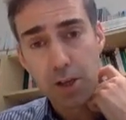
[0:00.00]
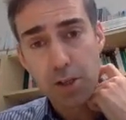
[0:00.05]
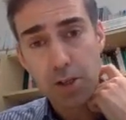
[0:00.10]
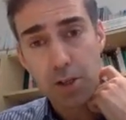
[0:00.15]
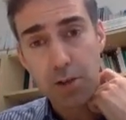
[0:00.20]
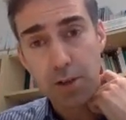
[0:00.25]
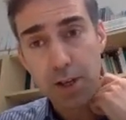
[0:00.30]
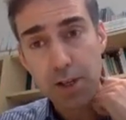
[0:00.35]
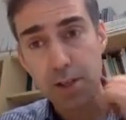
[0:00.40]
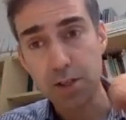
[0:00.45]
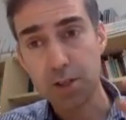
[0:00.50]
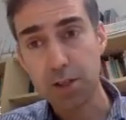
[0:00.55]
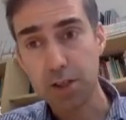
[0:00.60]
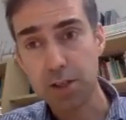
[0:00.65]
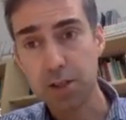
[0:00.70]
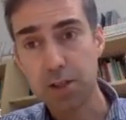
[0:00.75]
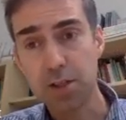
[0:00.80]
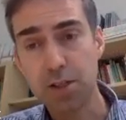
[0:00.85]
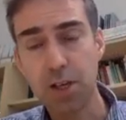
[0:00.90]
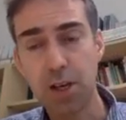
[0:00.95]
So that's
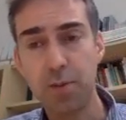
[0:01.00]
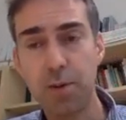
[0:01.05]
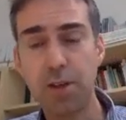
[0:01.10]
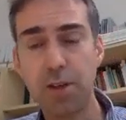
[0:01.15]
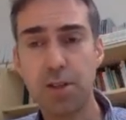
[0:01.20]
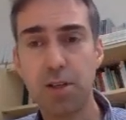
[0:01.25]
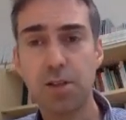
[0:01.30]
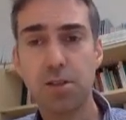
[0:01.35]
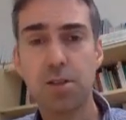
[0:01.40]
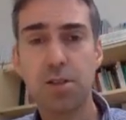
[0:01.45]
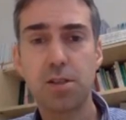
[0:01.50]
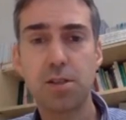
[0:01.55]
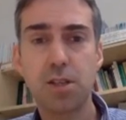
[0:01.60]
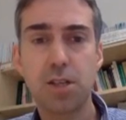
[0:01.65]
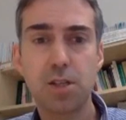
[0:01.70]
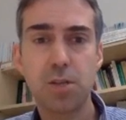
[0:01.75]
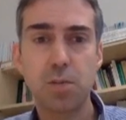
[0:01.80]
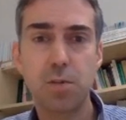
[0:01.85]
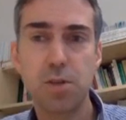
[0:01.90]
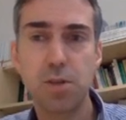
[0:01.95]
the TMAs, that's the
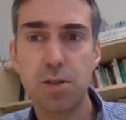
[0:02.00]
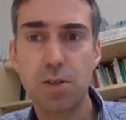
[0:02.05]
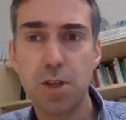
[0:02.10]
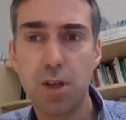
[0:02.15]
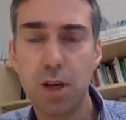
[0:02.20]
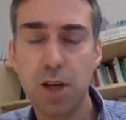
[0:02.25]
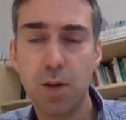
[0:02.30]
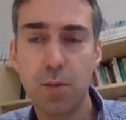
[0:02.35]
assessment